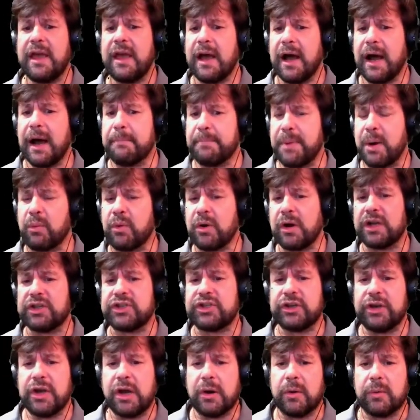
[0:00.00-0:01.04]
But we'll let
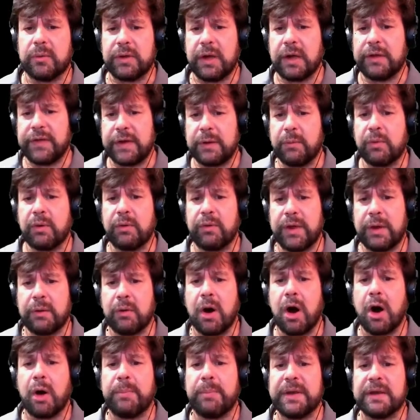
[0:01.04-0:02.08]
you know. They will
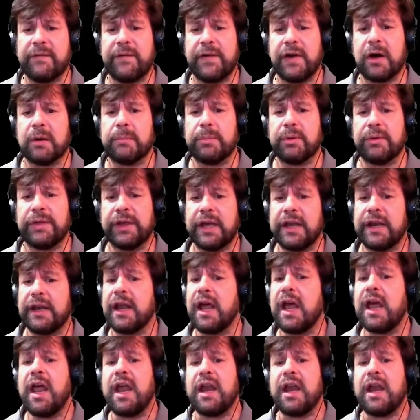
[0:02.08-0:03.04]
all be available then.